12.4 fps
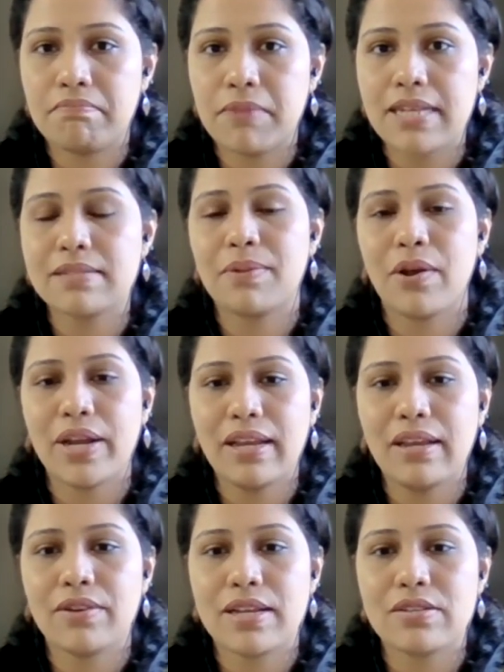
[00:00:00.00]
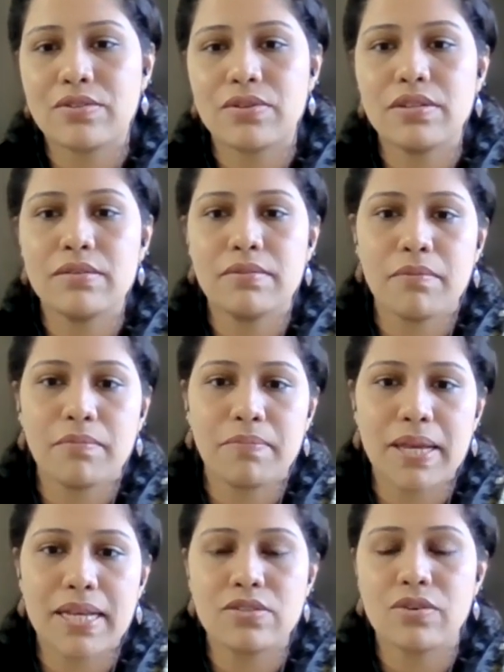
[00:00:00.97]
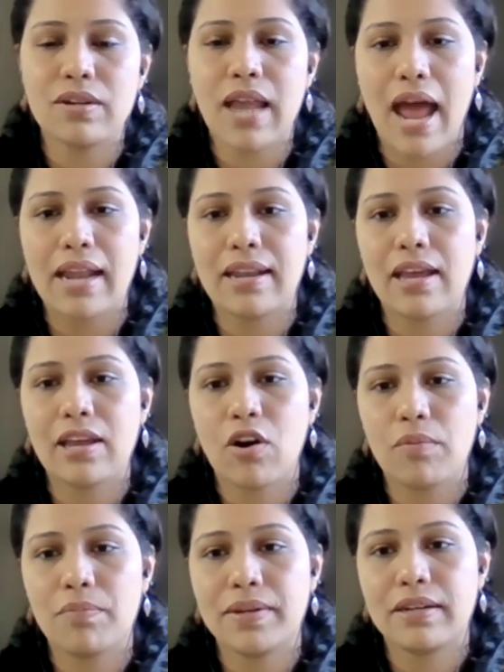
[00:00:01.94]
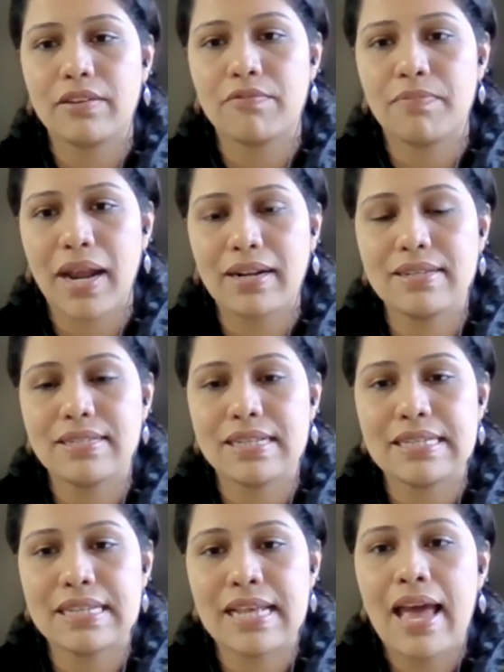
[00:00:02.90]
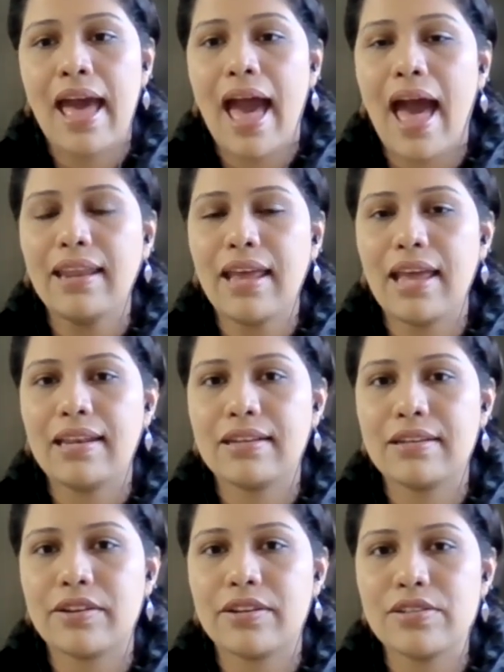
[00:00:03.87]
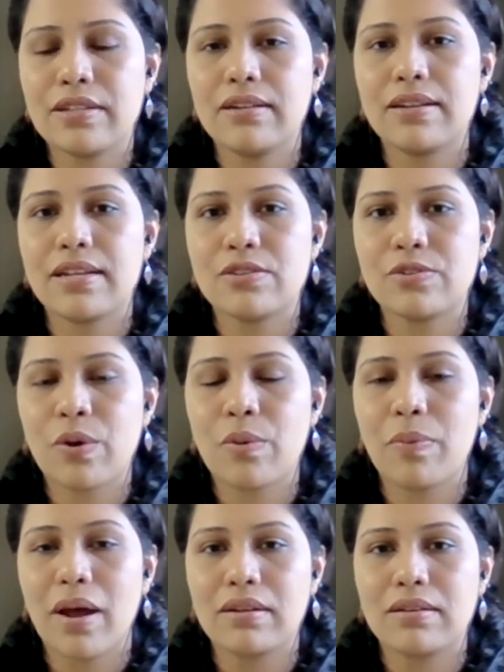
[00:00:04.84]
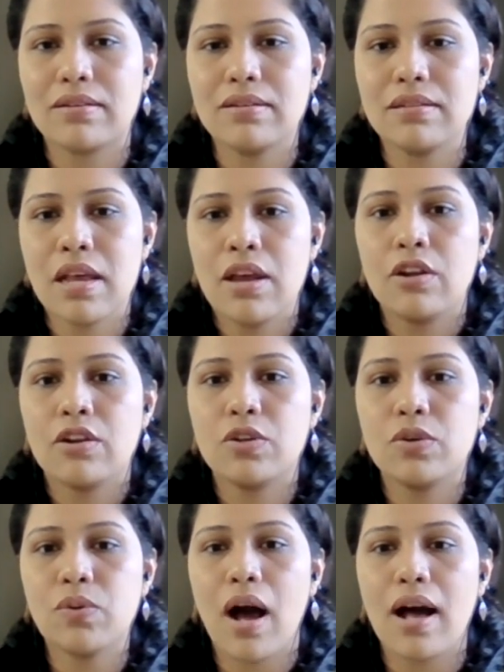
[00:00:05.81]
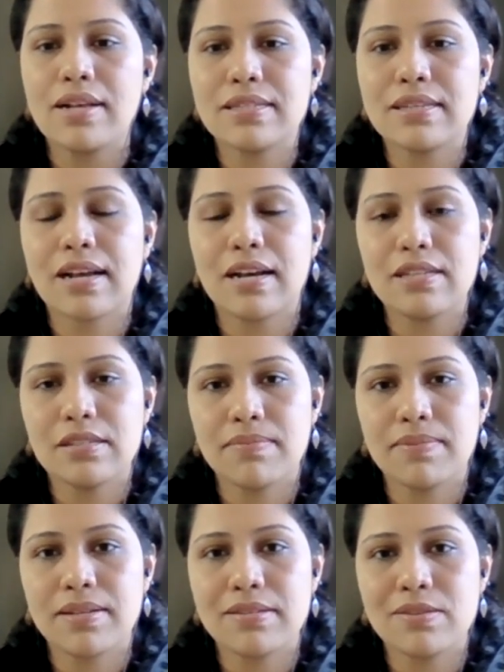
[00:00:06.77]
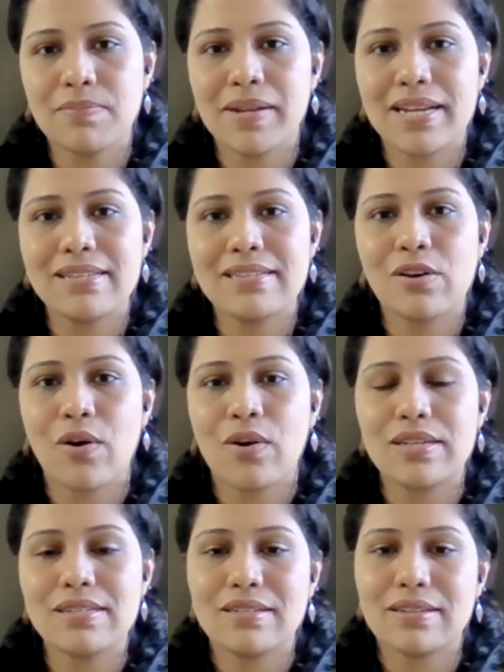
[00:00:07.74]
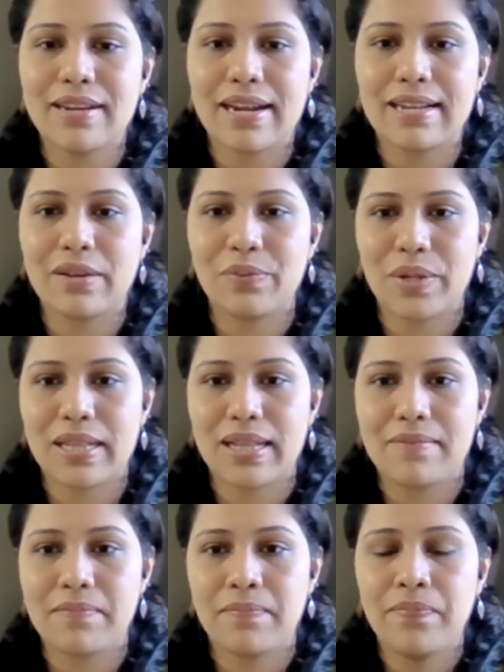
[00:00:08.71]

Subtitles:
exploiting restaurants based on anti-competitive practices and encourage their restaurant partners to ask customers to place orders directly with them.